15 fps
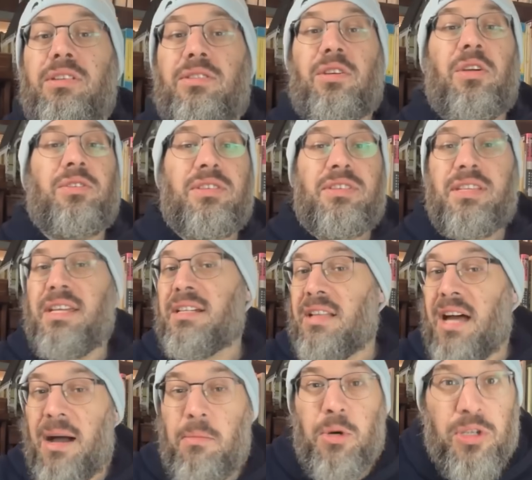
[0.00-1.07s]
to start to see a
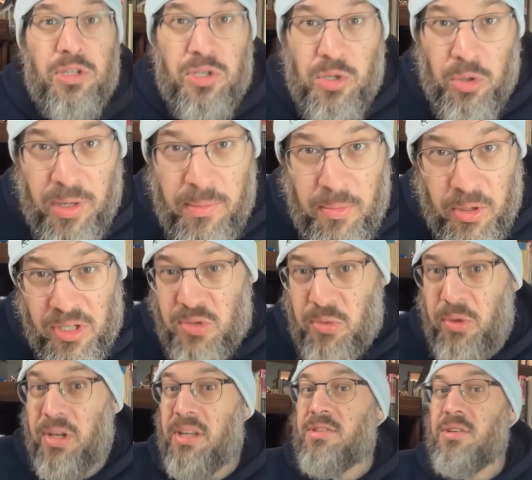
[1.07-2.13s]
lot more storyboards.
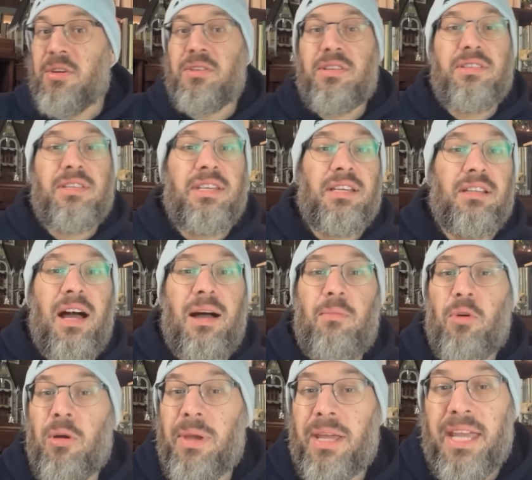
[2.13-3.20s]
We're going to start to see a lot
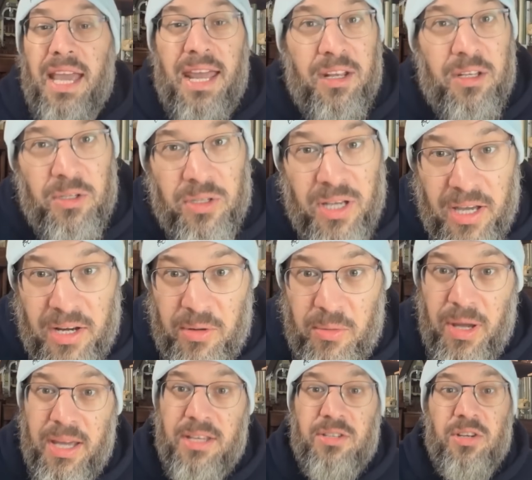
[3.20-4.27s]
more mechanical
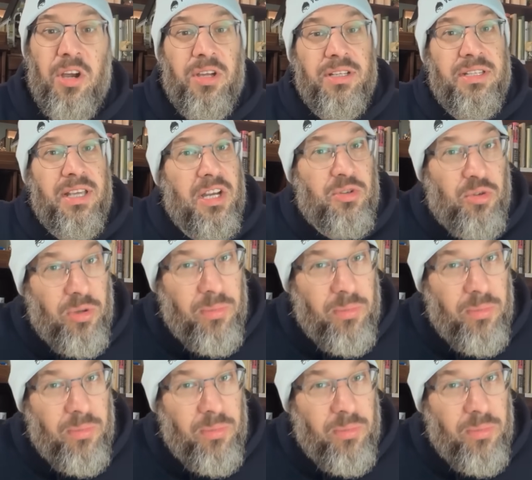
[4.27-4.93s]
cutaways, architectural